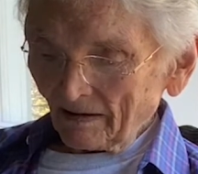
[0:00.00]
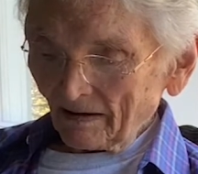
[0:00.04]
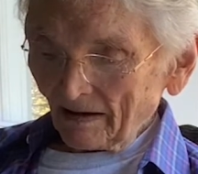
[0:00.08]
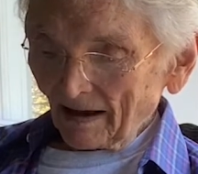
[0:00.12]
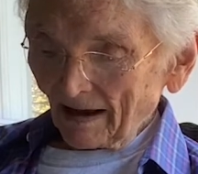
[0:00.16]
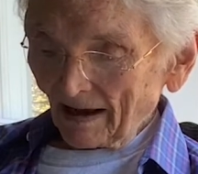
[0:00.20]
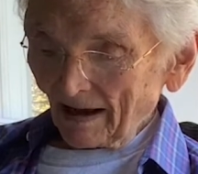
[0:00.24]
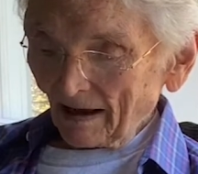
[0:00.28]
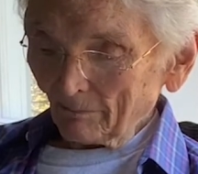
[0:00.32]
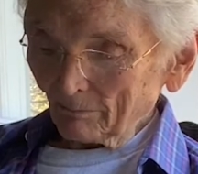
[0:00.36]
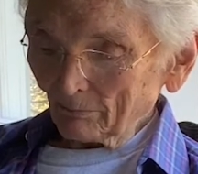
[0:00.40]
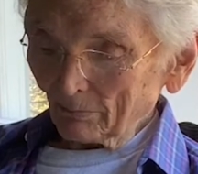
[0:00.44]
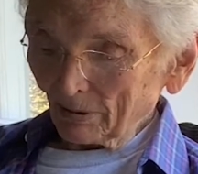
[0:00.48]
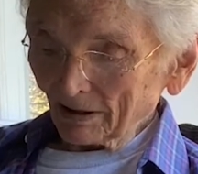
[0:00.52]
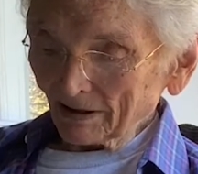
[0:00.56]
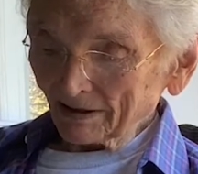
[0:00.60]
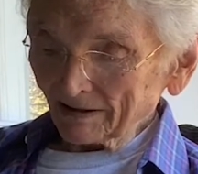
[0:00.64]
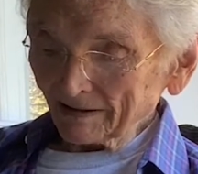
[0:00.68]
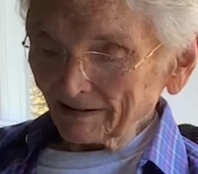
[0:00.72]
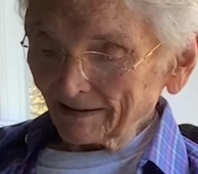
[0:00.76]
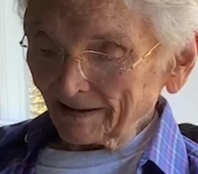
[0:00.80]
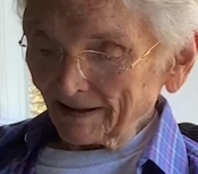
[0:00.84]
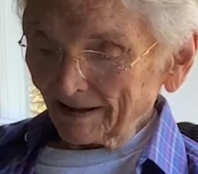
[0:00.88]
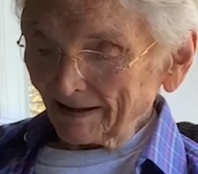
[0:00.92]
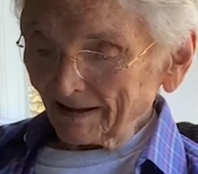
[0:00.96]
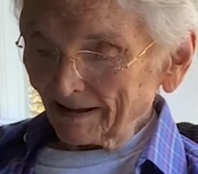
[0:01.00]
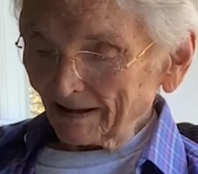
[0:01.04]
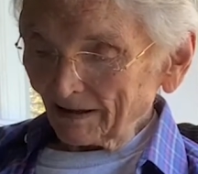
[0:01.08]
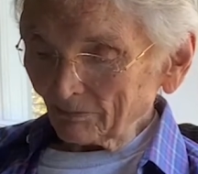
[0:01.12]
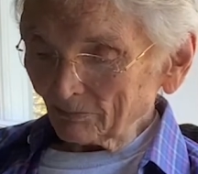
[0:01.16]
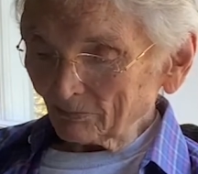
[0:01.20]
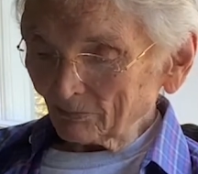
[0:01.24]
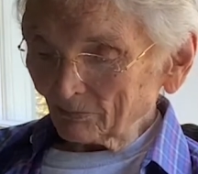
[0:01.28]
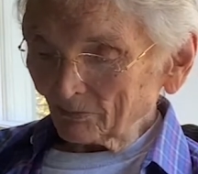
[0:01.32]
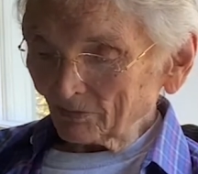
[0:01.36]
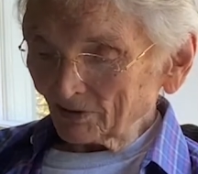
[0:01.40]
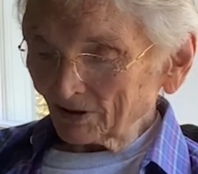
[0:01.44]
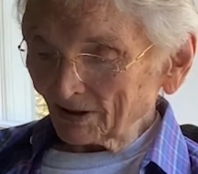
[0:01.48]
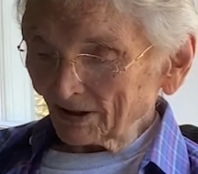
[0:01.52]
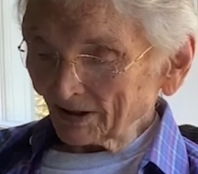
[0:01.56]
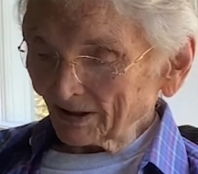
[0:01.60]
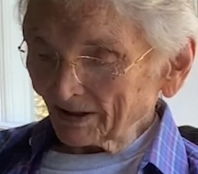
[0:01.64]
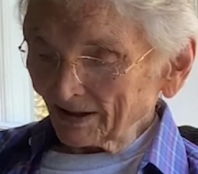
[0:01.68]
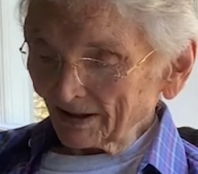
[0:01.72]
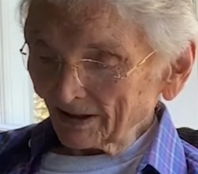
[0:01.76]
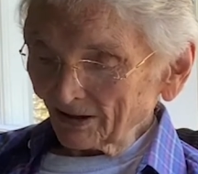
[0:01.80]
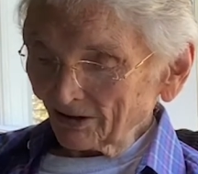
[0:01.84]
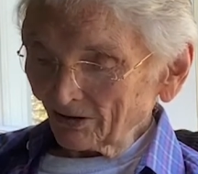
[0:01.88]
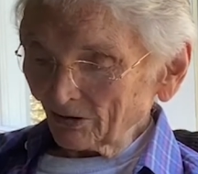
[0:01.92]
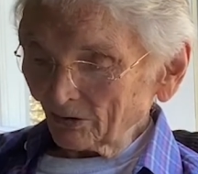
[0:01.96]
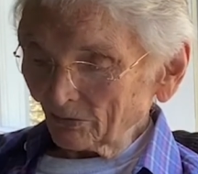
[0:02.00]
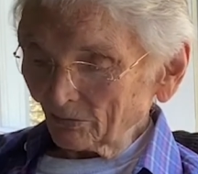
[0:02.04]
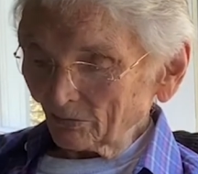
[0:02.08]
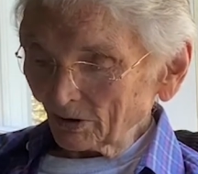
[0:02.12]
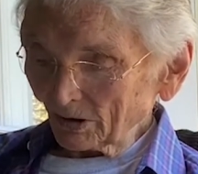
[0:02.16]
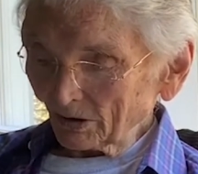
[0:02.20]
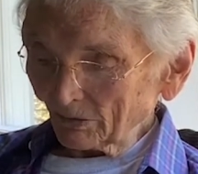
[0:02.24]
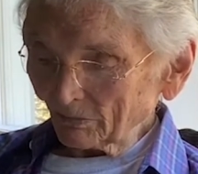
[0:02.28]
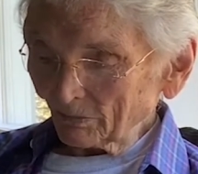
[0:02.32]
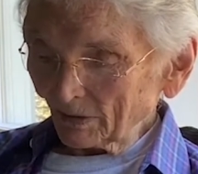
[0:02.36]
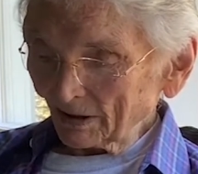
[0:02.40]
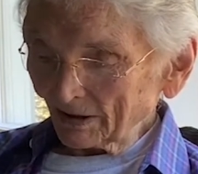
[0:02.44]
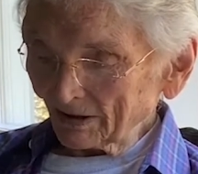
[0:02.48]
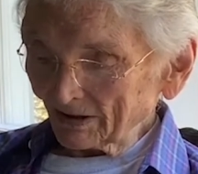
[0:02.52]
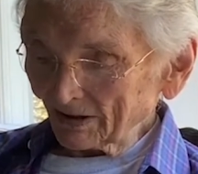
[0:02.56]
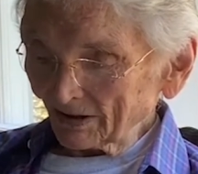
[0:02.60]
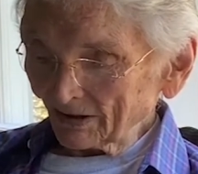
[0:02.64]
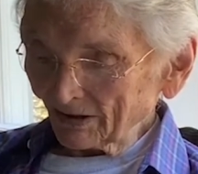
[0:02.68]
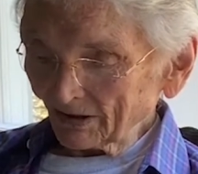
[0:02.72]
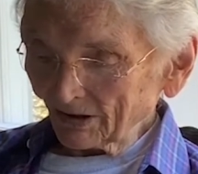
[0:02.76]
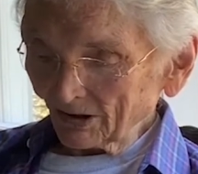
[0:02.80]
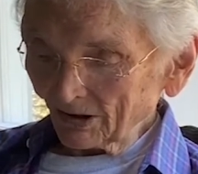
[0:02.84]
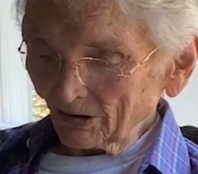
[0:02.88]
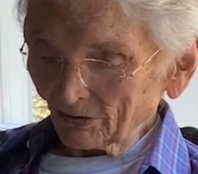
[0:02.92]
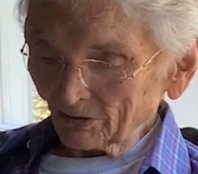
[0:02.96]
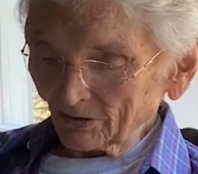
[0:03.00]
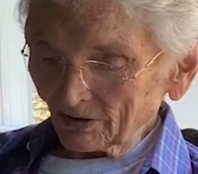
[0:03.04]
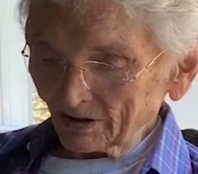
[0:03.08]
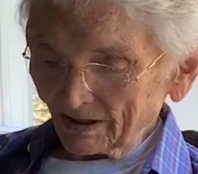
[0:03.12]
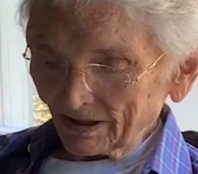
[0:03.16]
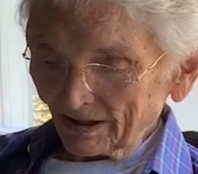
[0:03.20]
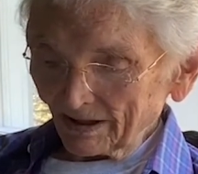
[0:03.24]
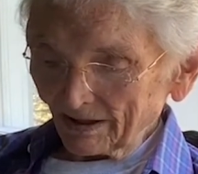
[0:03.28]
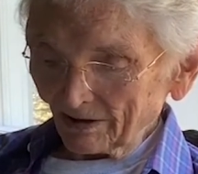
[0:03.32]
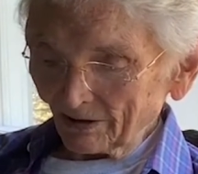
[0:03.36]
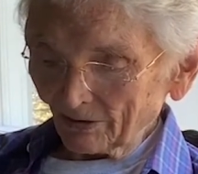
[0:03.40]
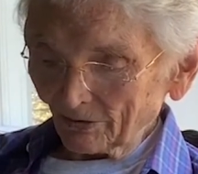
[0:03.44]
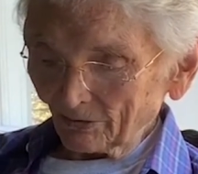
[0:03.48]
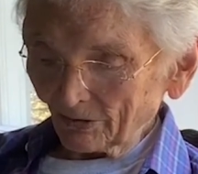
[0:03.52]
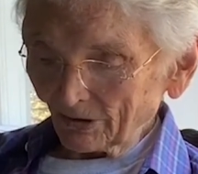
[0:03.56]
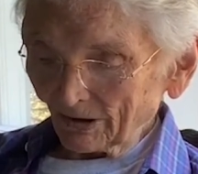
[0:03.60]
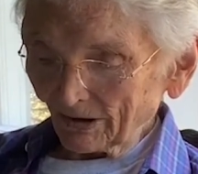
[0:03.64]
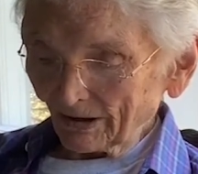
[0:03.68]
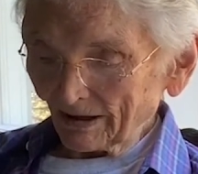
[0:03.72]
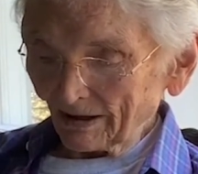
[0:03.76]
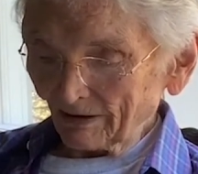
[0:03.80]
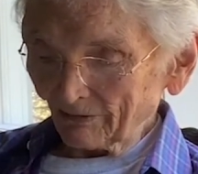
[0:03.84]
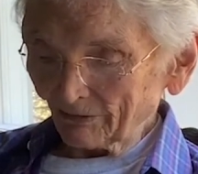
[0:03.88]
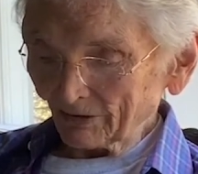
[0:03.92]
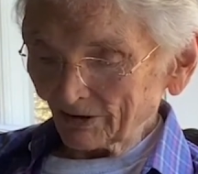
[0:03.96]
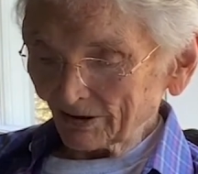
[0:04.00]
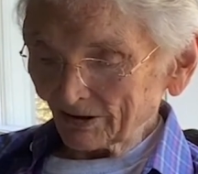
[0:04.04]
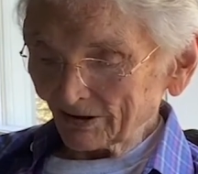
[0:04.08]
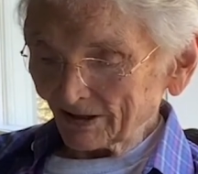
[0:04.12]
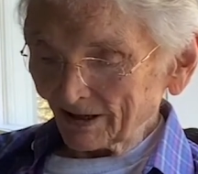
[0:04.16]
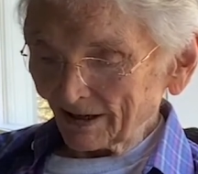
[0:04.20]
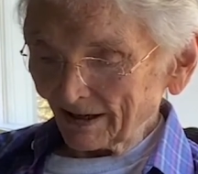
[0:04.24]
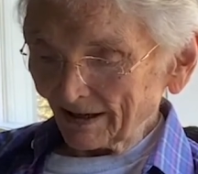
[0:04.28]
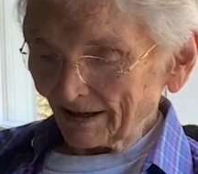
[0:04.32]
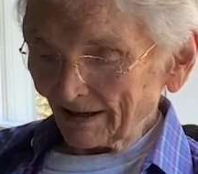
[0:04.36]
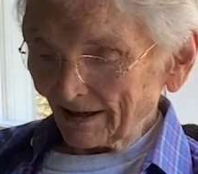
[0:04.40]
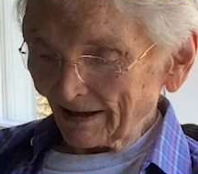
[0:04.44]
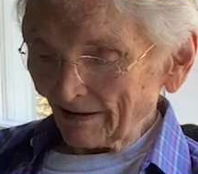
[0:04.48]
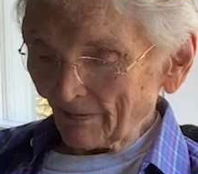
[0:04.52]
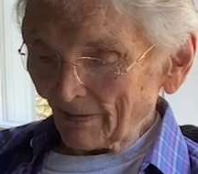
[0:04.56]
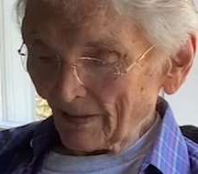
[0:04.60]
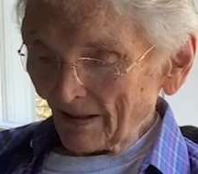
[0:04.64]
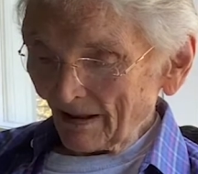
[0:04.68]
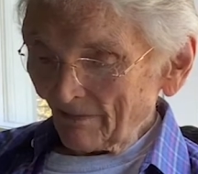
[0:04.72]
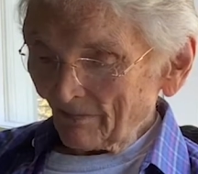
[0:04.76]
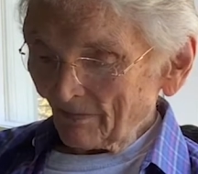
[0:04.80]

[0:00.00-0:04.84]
I bundled it up and took it home with me to the hotel where I was staying.